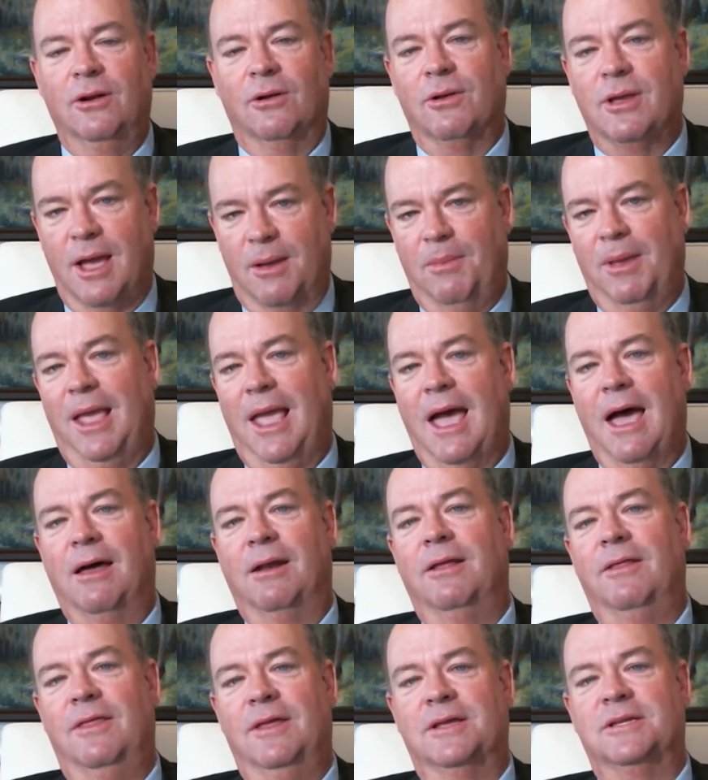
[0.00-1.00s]
coming
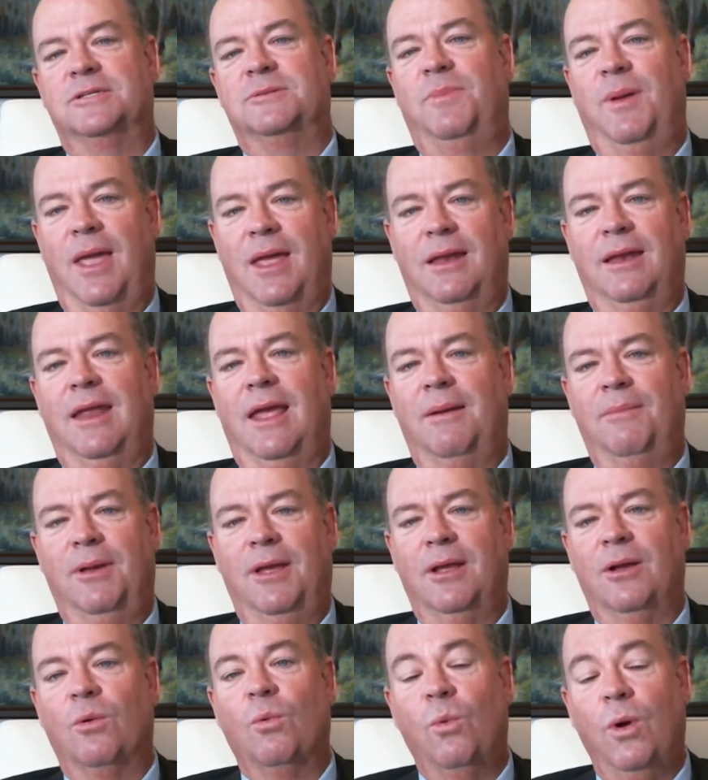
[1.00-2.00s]
out of this
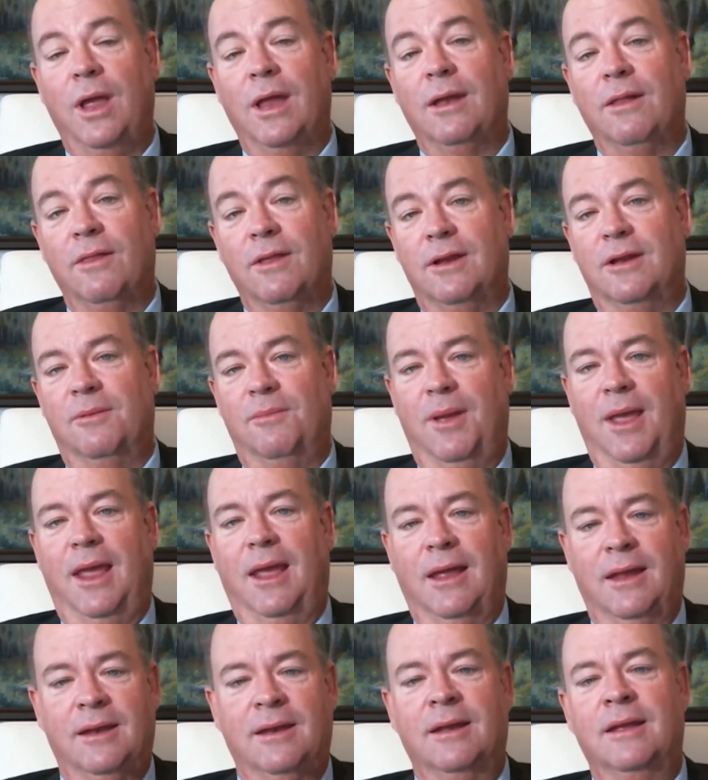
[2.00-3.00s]
pandemic when the
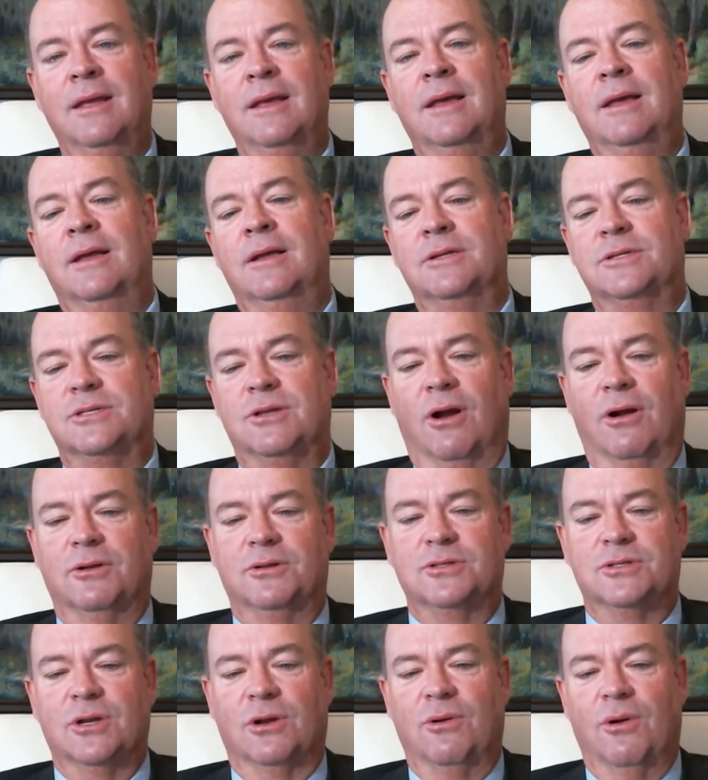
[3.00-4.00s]
demand
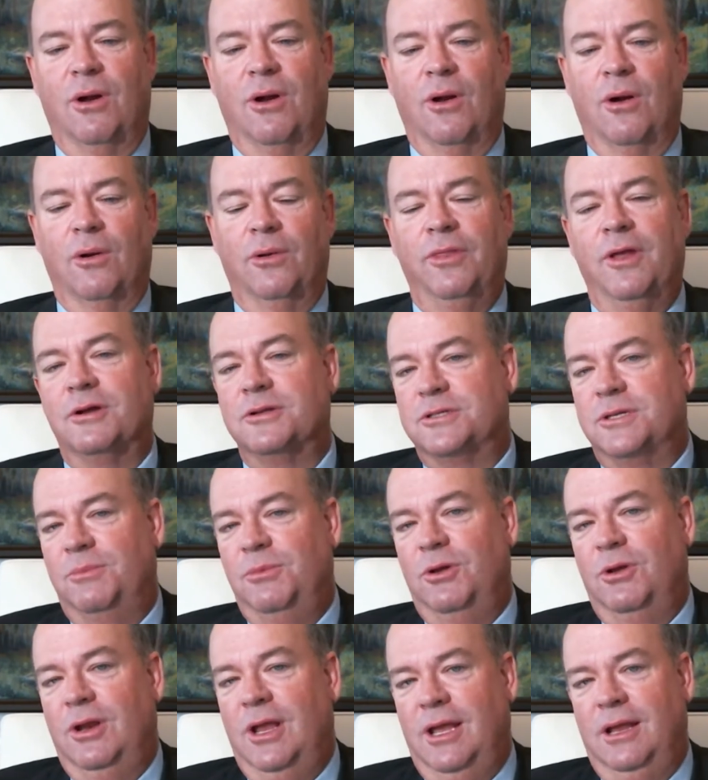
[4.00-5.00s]
starts to grow. And there's some
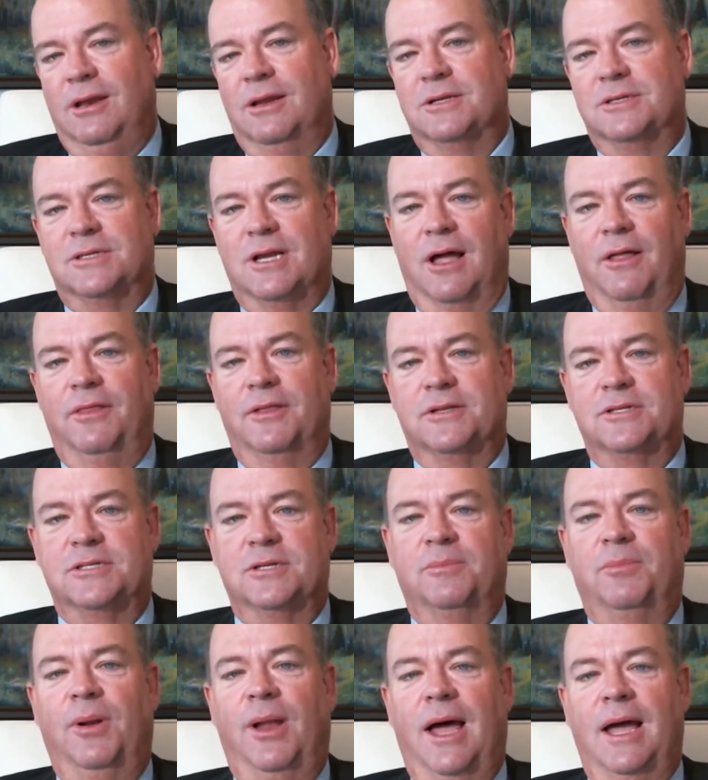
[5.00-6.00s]
uniqueness on the
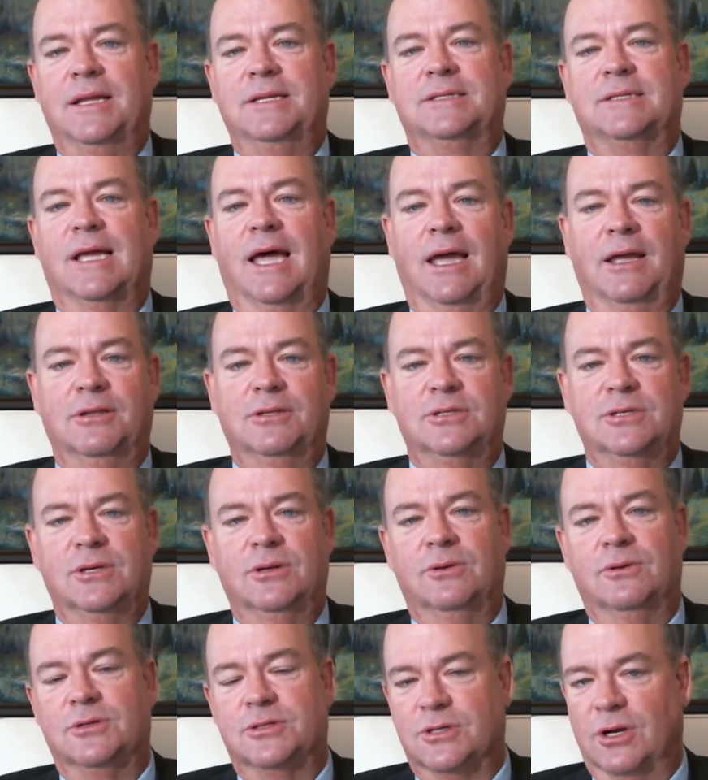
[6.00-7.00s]
supply side
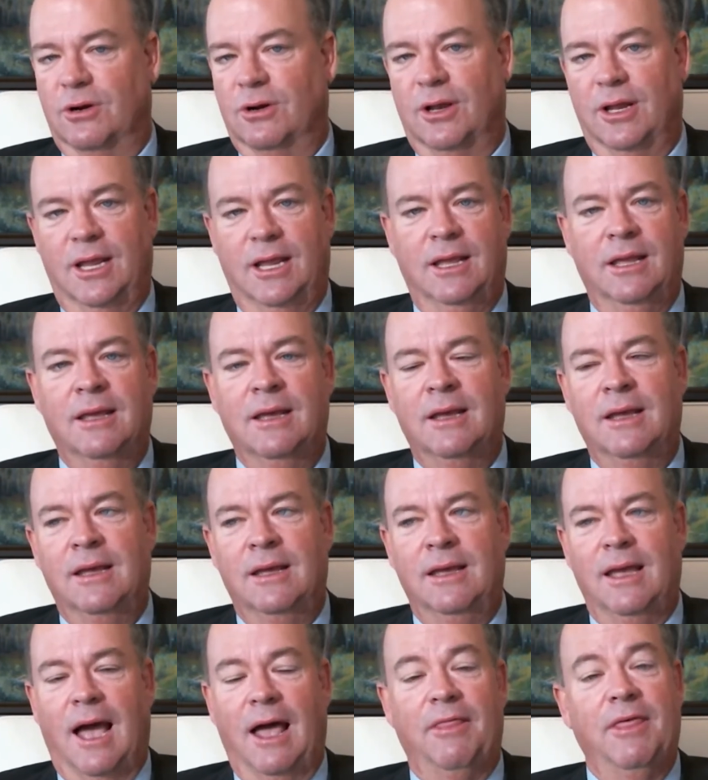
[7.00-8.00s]
too. Certainly,
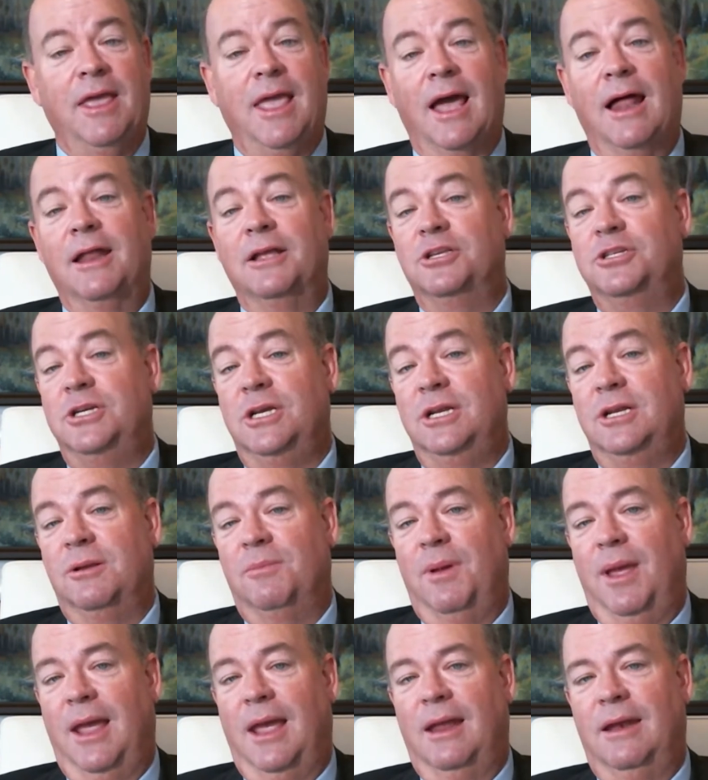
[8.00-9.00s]
I think LNG
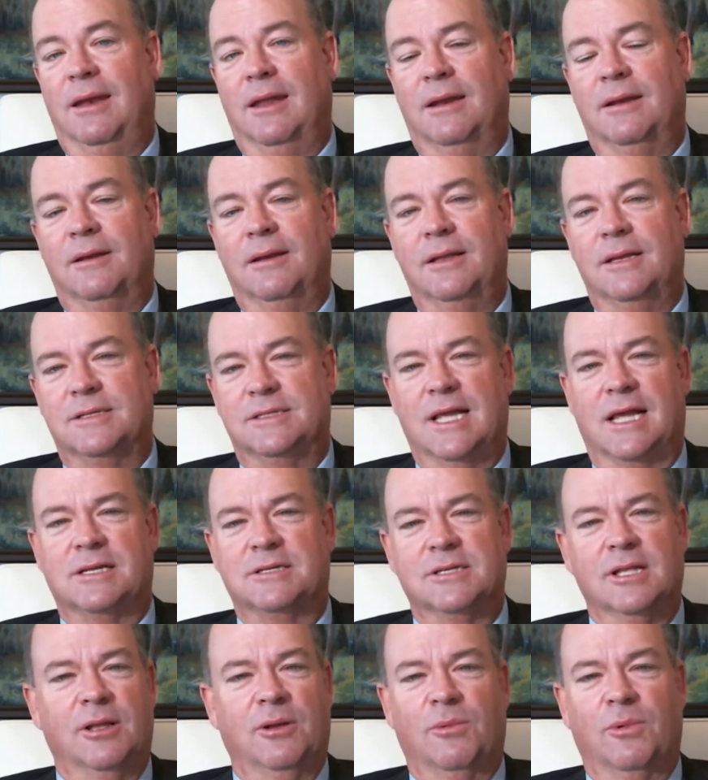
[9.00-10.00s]
demand, and His
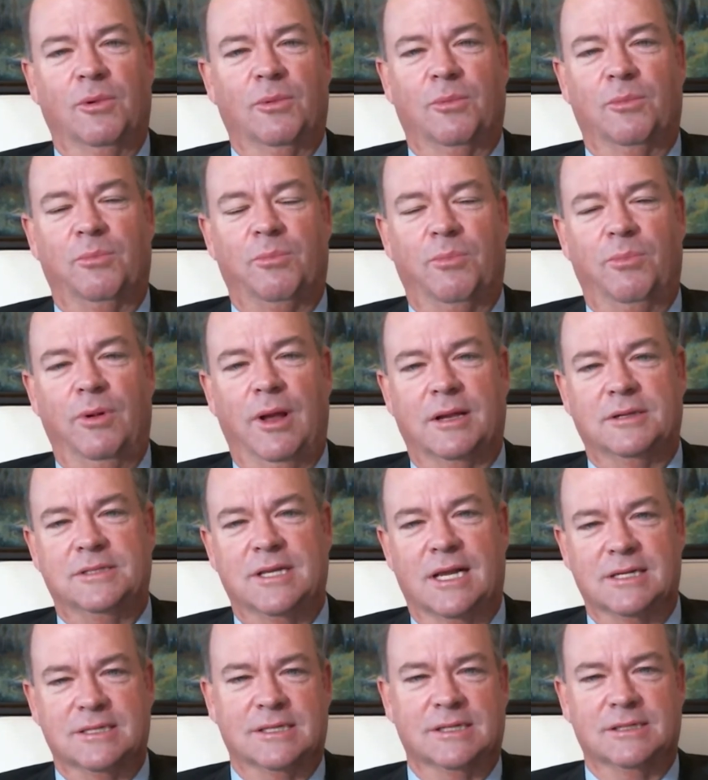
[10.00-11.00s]

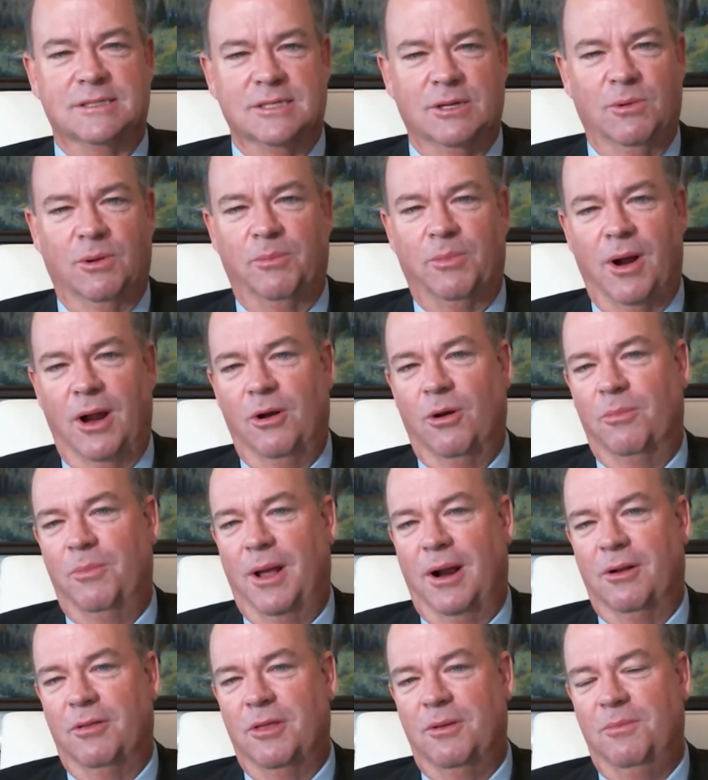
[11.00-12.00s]
Excellency would probably know
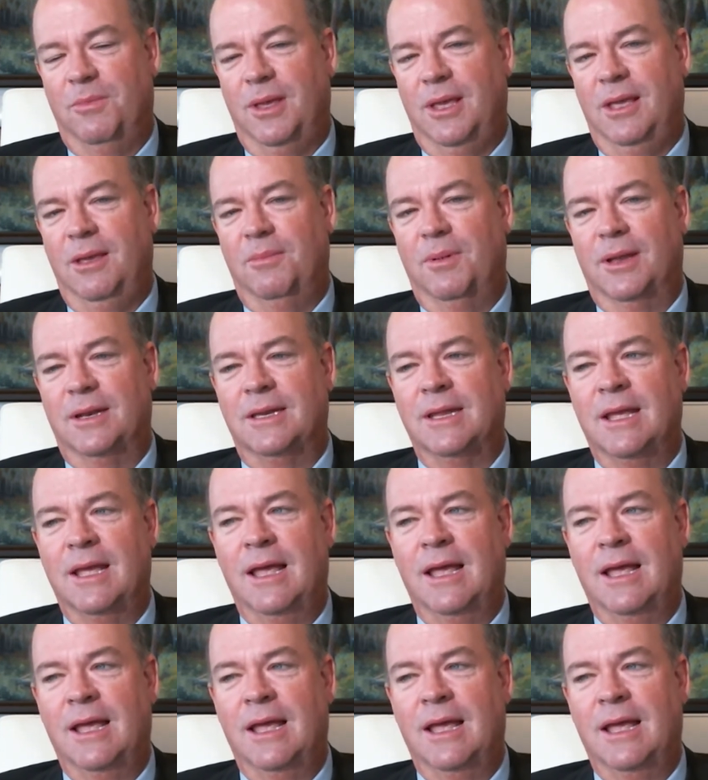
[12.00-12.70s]
better than me, but